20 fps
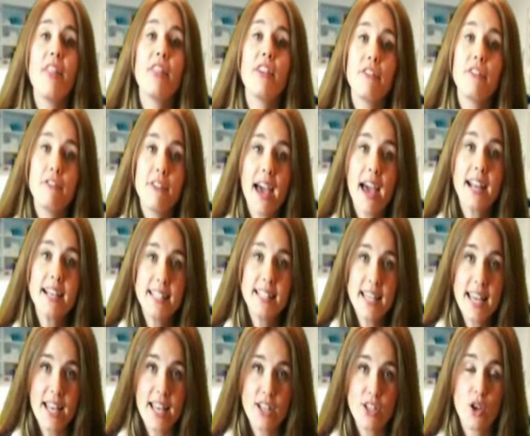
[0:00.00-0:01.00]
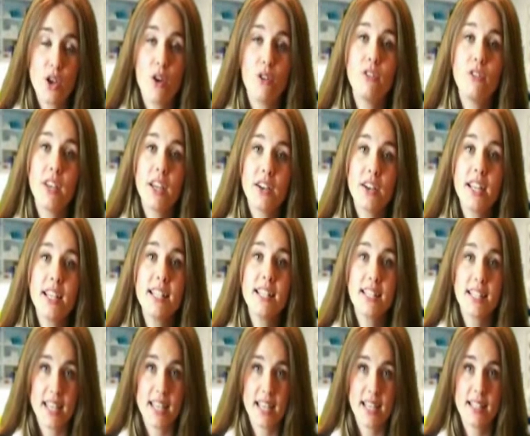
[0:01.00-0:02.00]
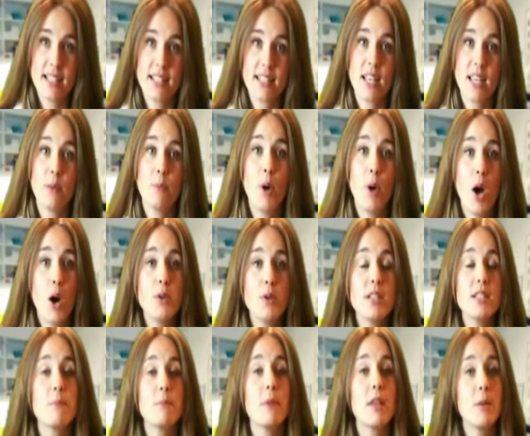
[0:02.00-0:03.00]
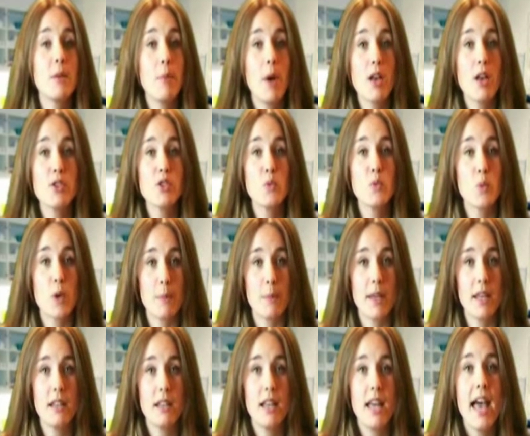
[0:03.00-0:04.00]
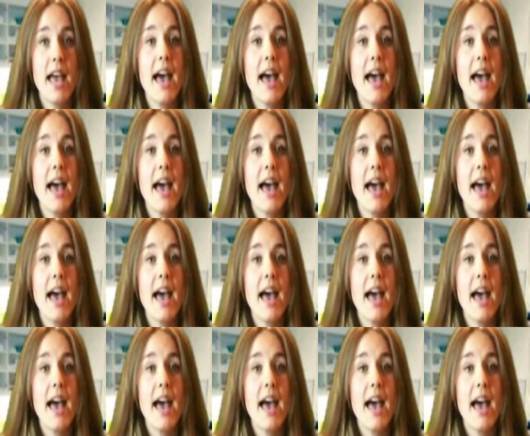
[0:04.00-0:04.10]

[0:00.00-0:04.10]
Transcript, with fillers: The fact is, ovarian cysts in postmenopausal women